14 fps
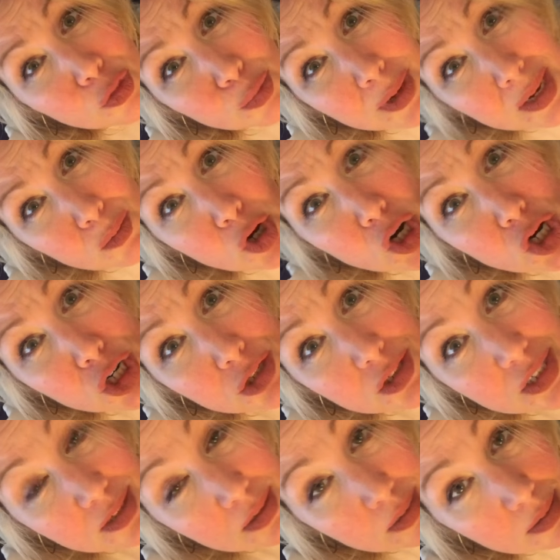Three
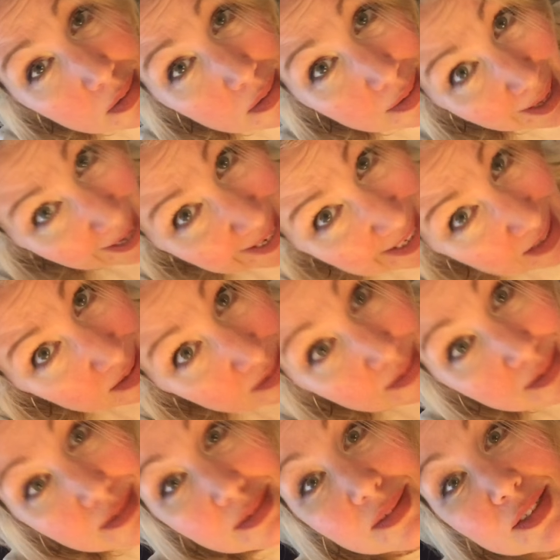words. Like,
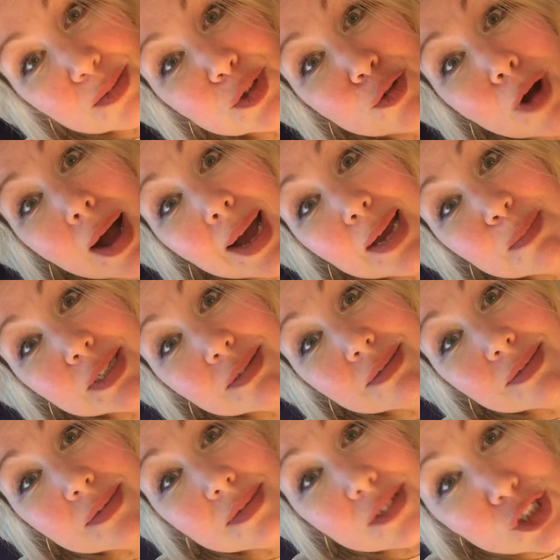subscribe,
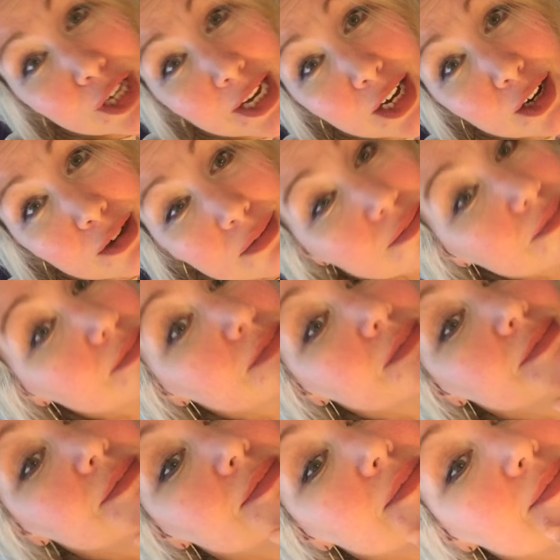share.
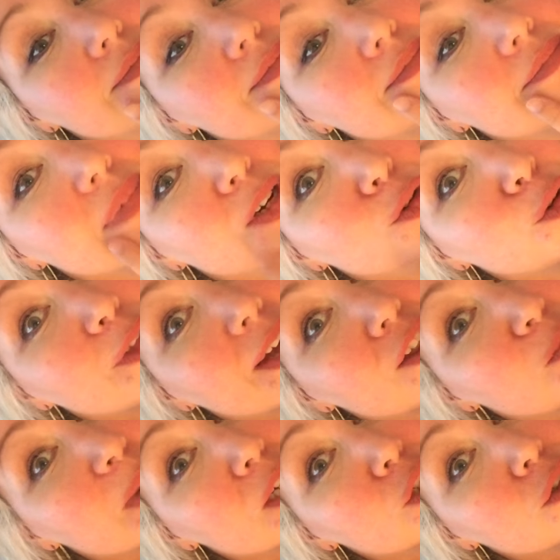I grew that
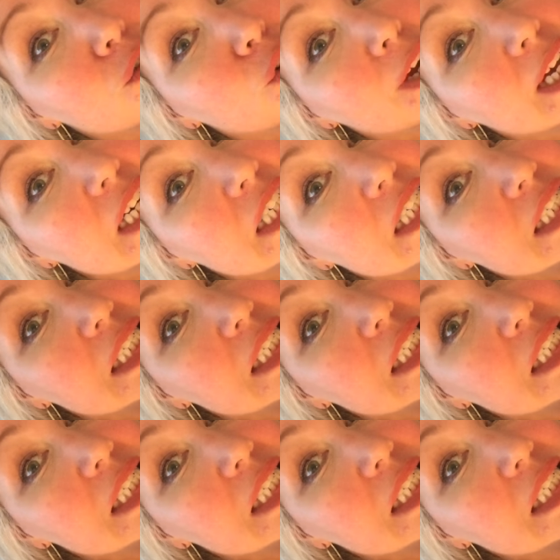special for you.